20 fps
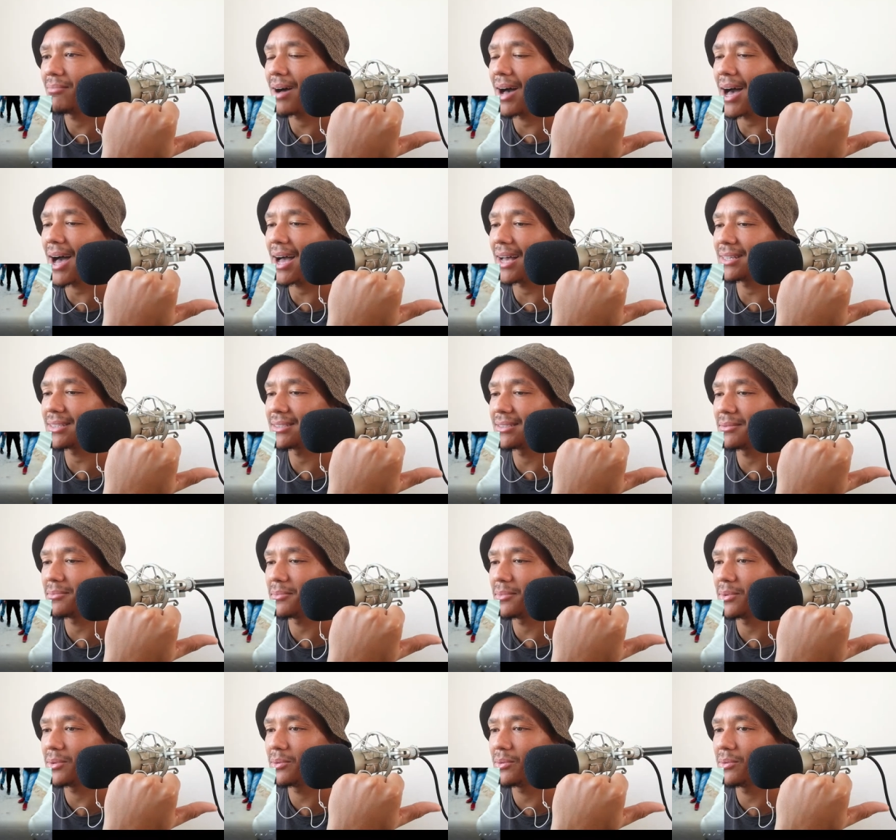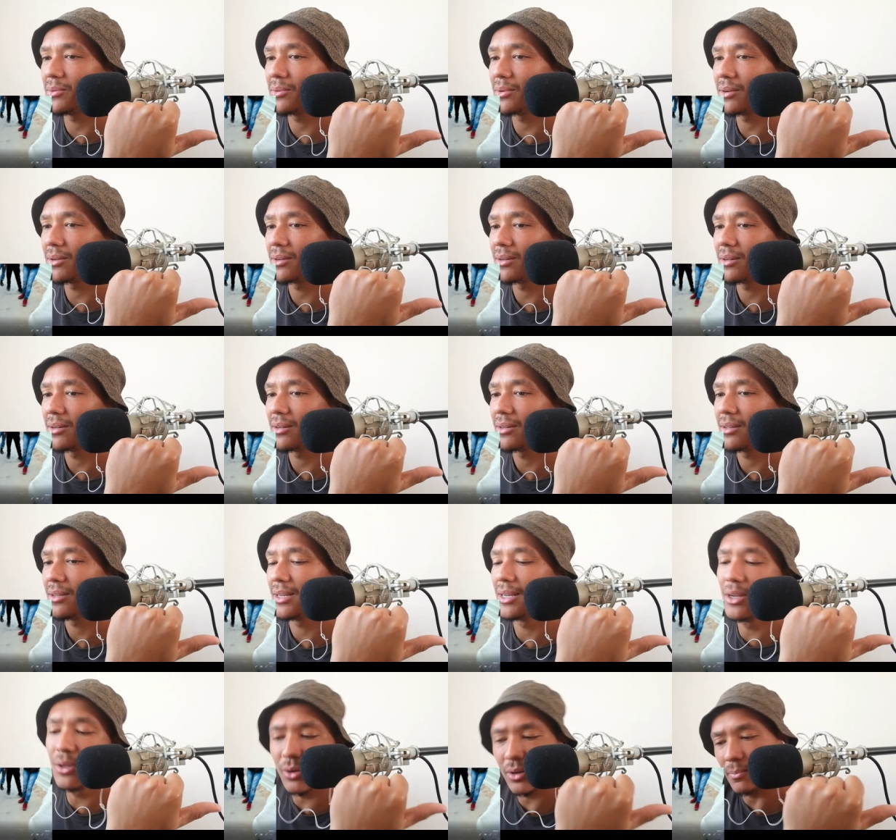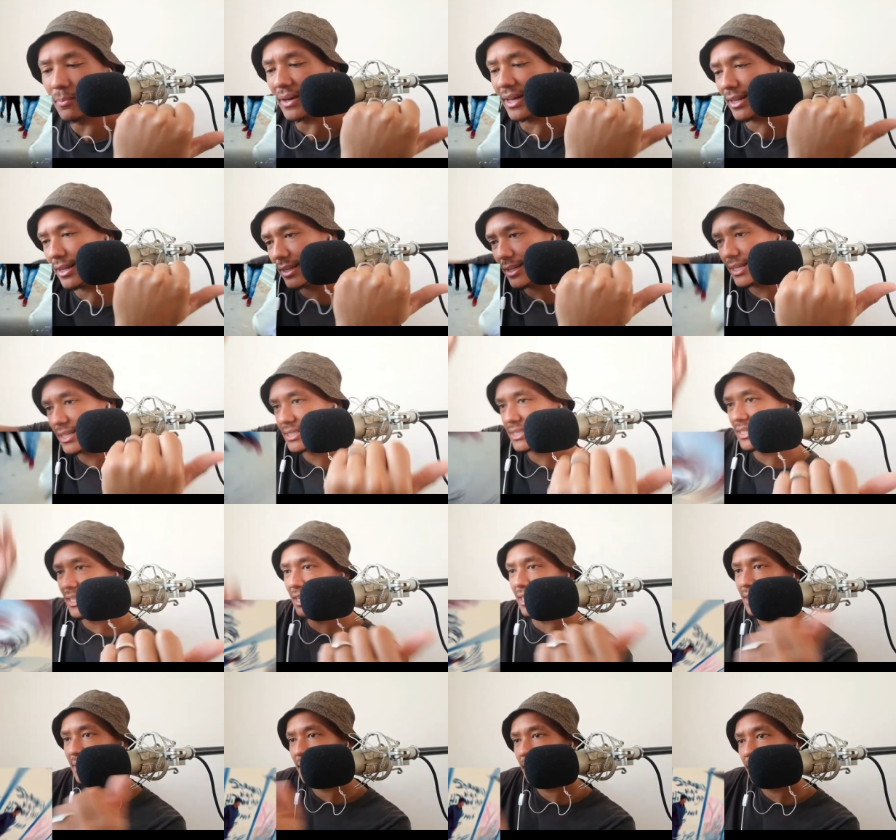Awesome. Look, man, it's here.